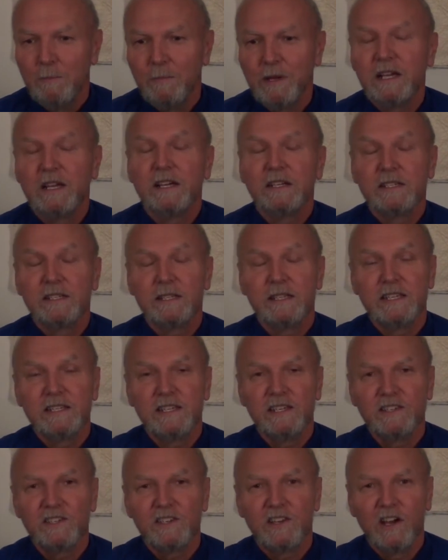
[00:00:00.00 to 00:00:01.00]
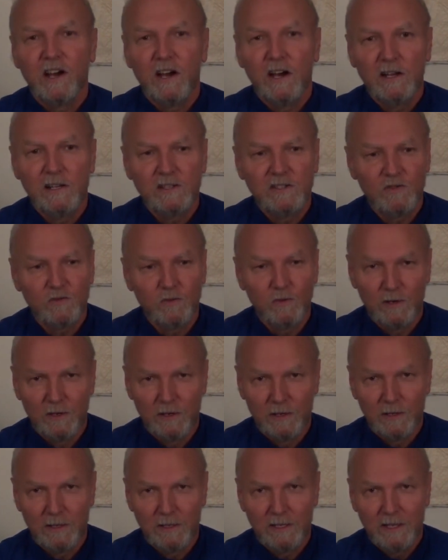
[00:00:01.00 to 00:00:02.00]
because this is God's
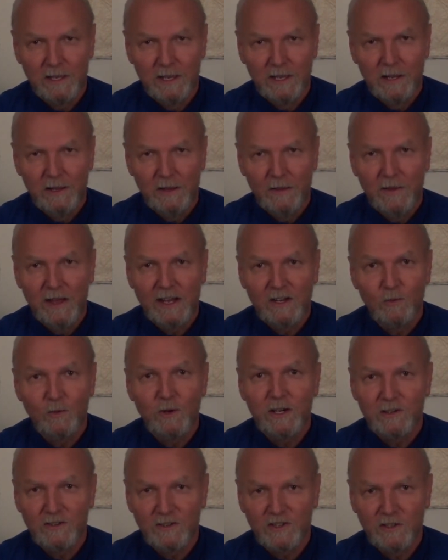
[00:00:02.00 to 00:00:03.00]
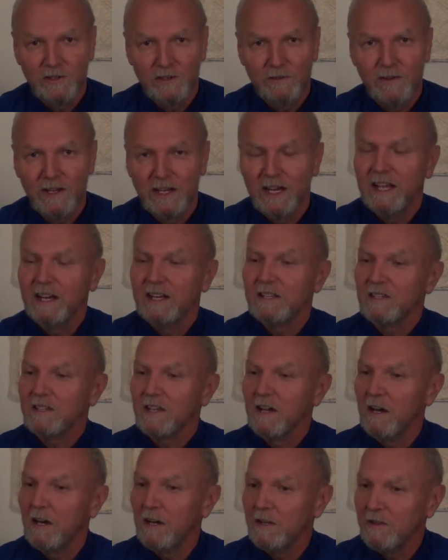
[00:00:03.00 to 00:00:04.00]
world that we are serving. It is
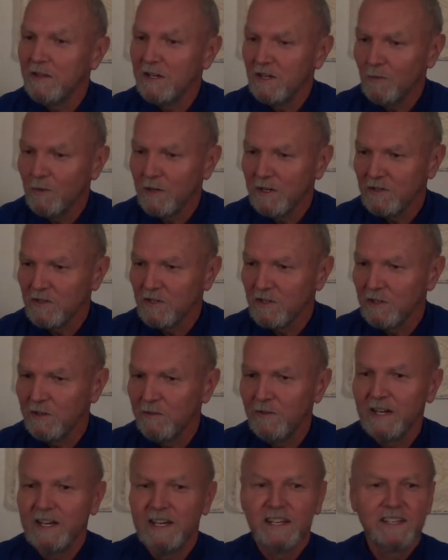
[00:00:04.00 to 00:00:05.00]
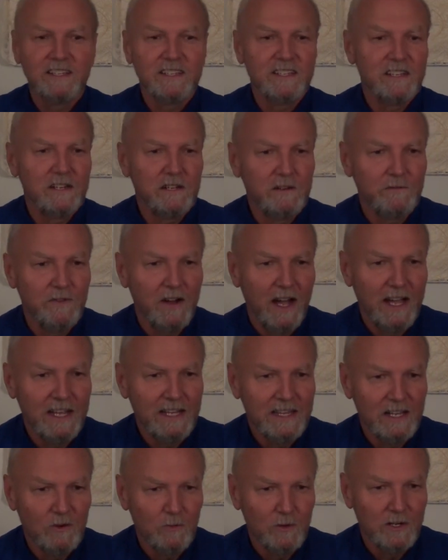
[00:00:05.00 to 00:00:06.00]
God that we are serving. It is the
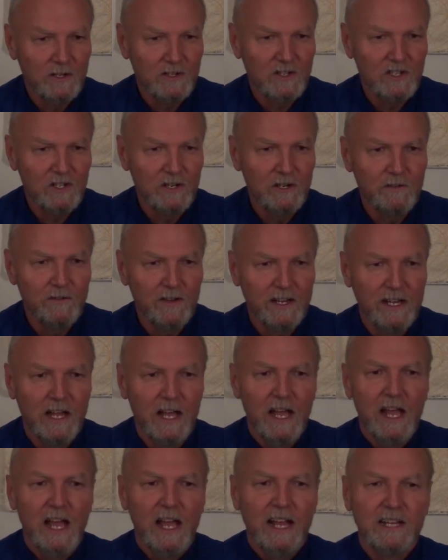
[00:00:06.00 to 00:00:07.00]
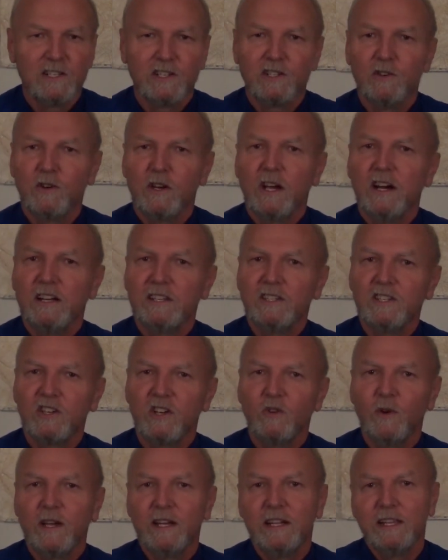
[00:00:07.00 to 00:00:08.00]
divine that we are serving. And so
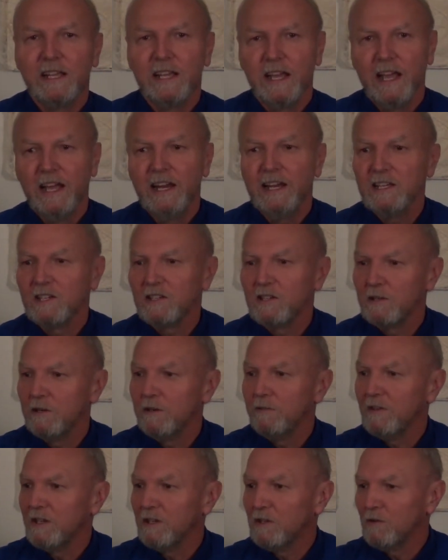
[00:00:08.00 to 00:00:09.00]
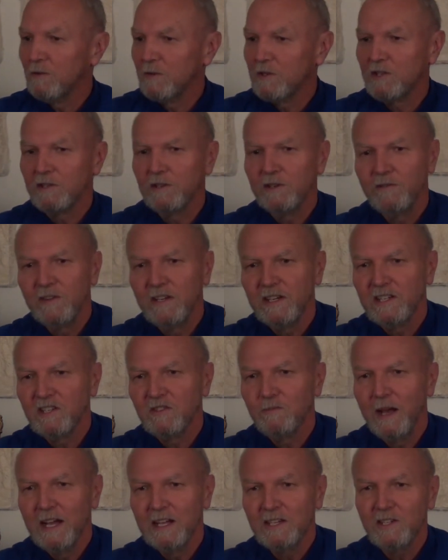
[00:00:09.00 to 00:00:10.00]
consequently, any servant who is serving
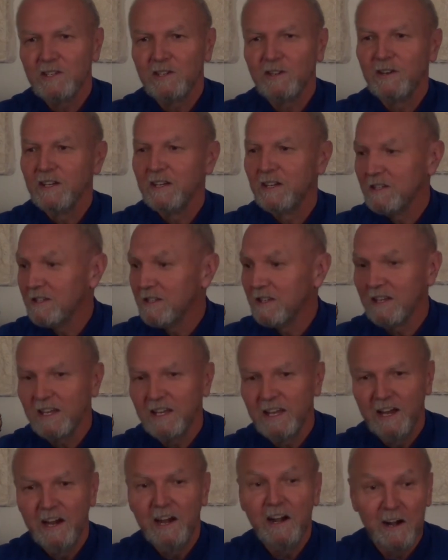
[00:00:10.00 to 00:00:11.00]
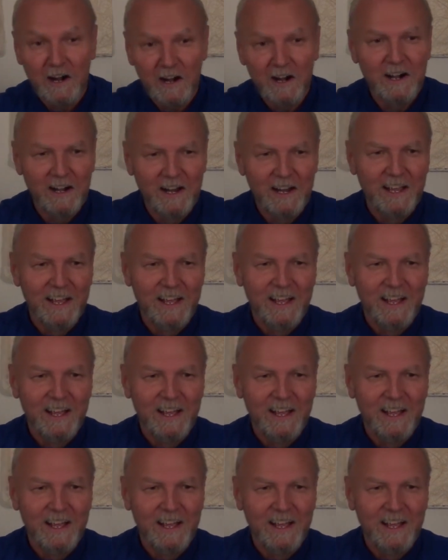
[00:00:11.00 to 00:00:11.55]
his master and doesn't care